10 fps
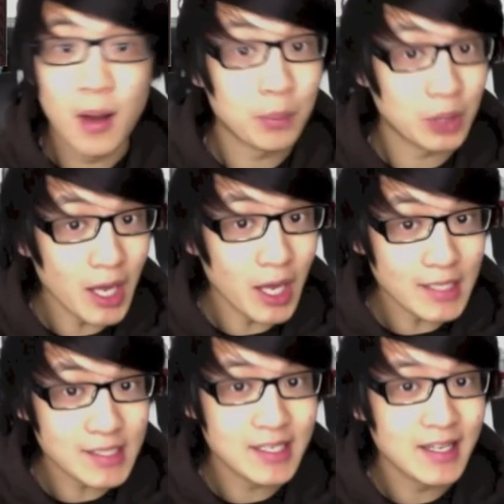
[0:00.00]

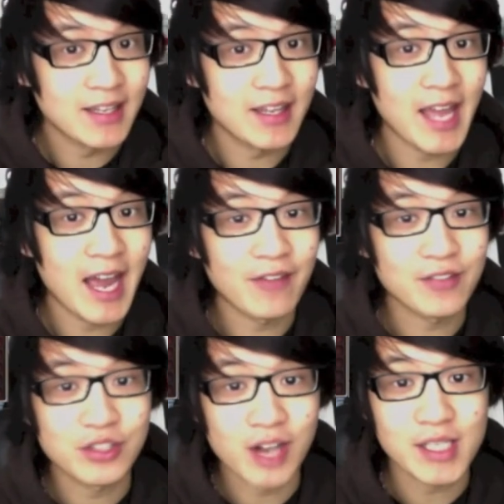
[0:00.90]
Plus, they have
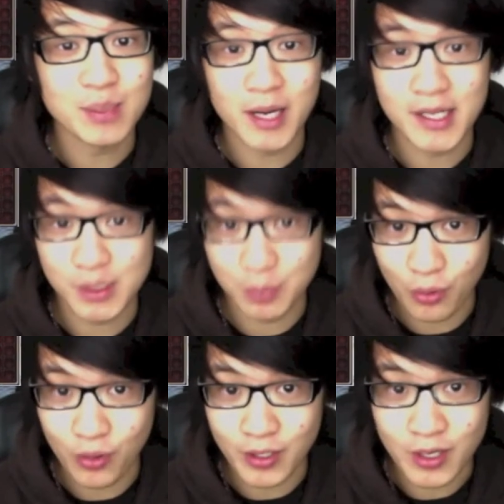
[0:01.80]
cross-buy
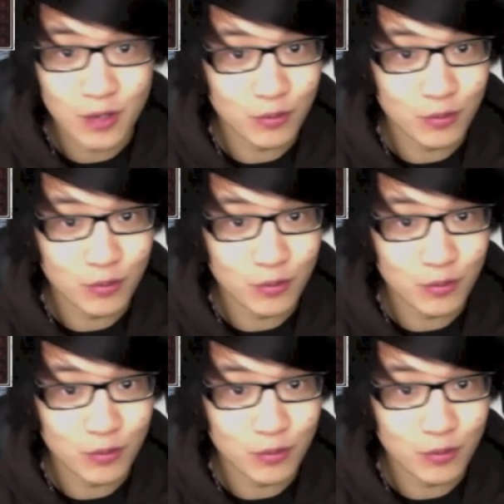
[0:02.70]
support,